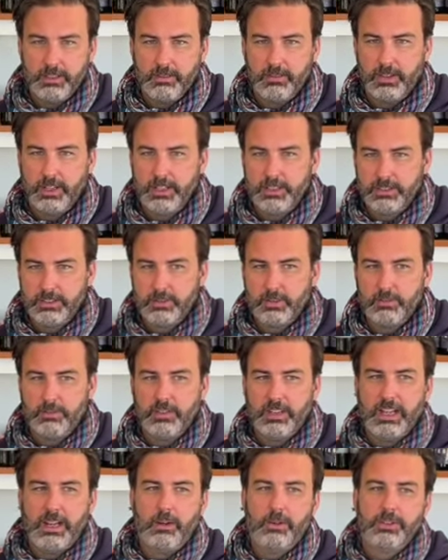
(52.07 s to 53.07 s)
the vines don't
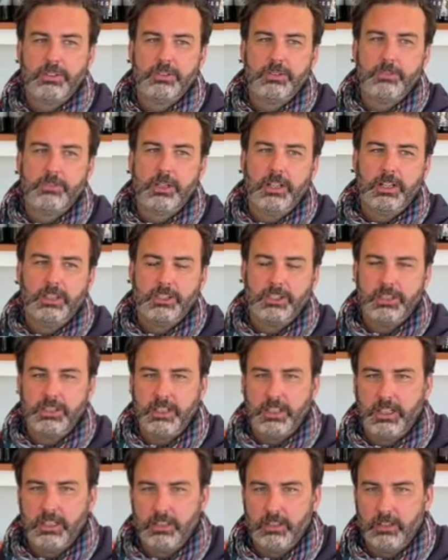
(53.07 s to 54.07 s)
flower too much, you
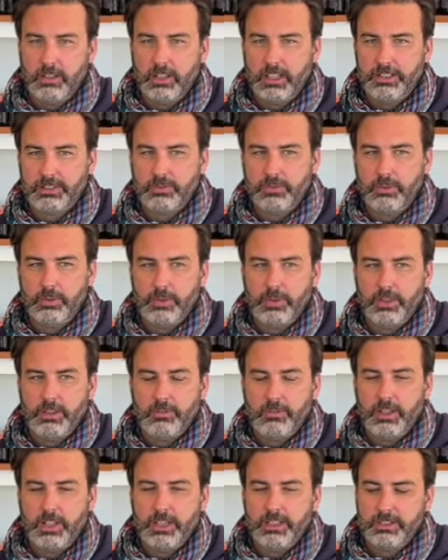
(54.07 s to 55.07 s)
get a little less fruit on the
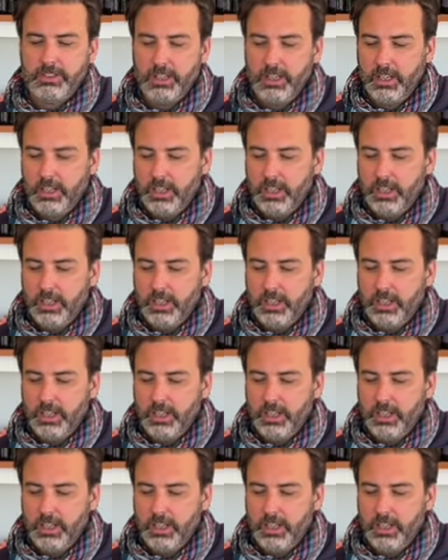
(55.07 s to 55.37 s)
vines.